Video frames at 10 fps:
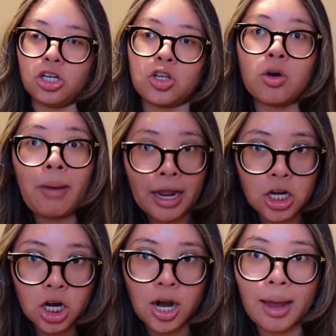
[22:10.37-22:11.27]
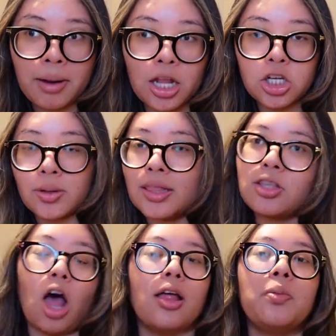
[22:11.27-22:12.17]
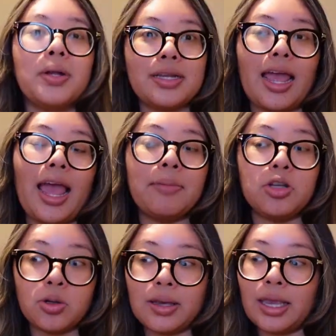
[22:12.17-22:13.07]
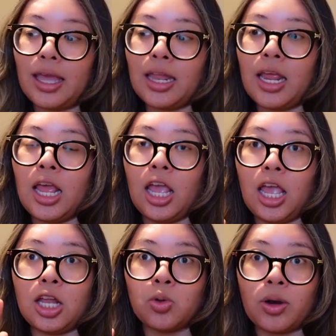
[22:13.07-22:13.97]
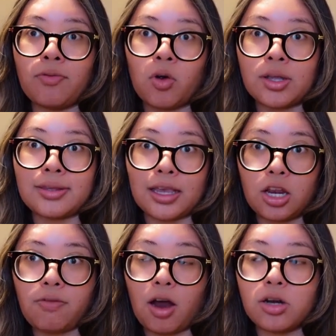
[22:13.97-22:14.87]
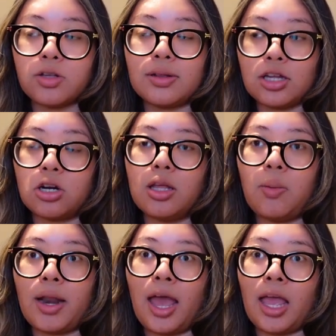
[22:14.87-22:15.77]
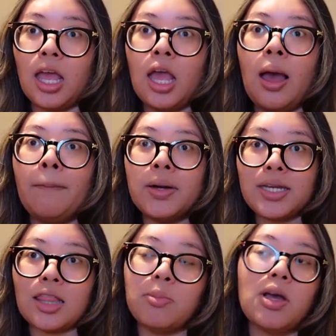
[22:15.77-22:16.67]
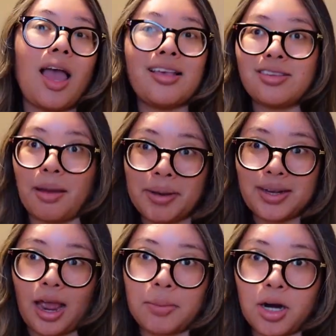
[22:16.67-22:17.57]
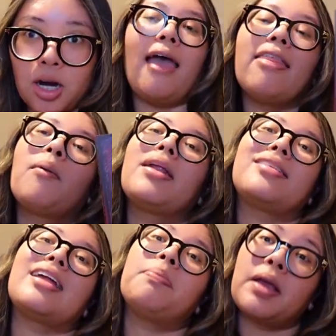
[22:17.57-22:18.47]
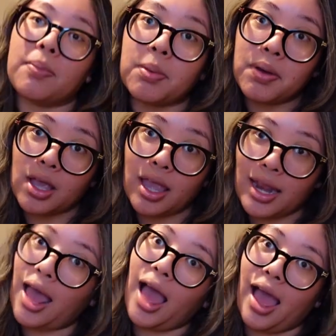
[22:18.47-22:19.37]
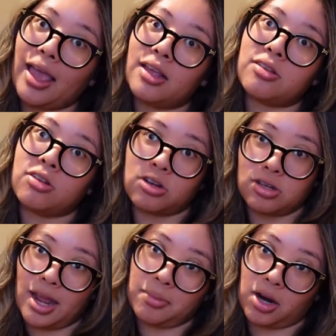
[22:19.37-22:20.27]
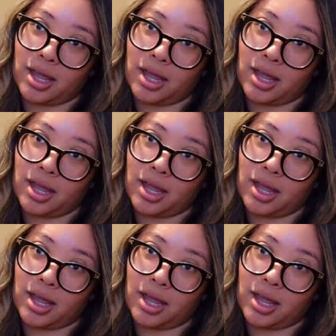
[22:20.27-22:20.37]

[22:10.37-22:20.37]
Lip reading: Just a reminder, I'm not doing this all in one day. I'm doing it in 24 consecutive hours. So literally when I put down the book, I stop my timer, and then when I decide to pick up the book again, I start the timer